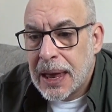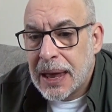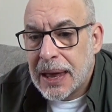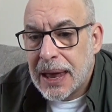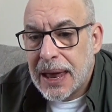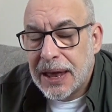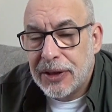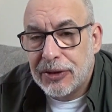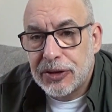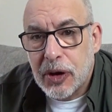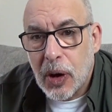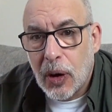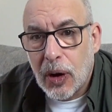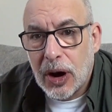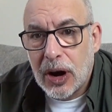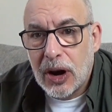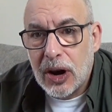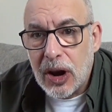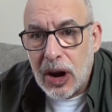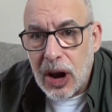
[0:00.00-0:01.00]
It's got
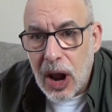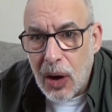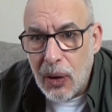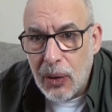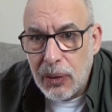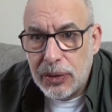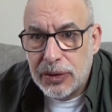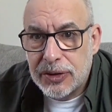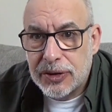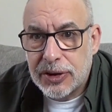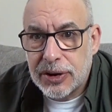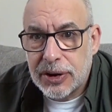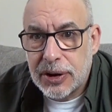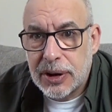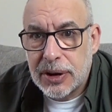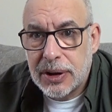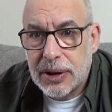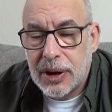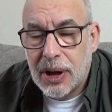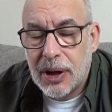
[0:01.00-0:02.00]
loads
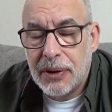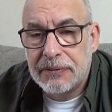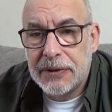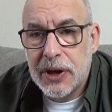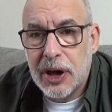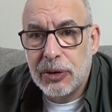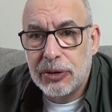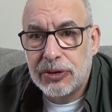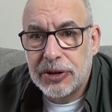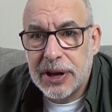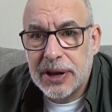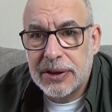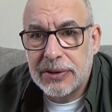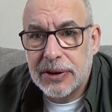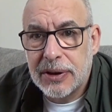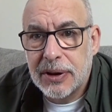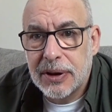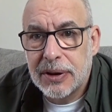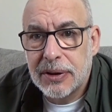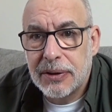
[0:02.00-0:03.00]
of uses
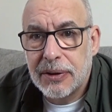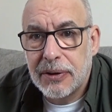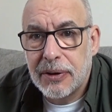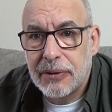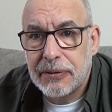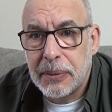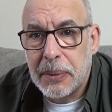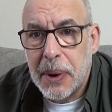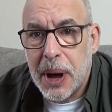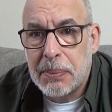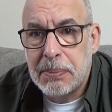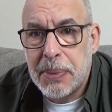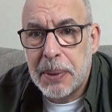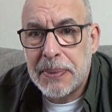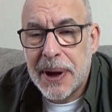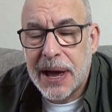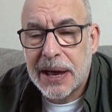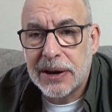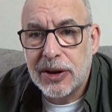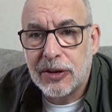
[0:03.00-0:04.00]
from a
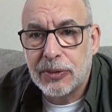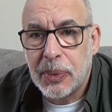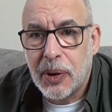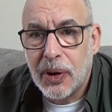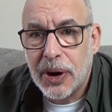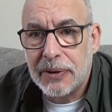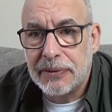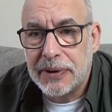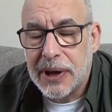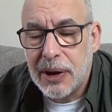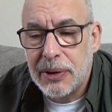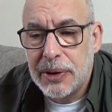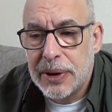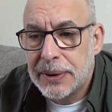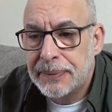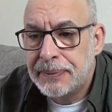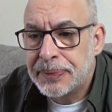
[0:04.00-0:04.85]
preparedness point of view.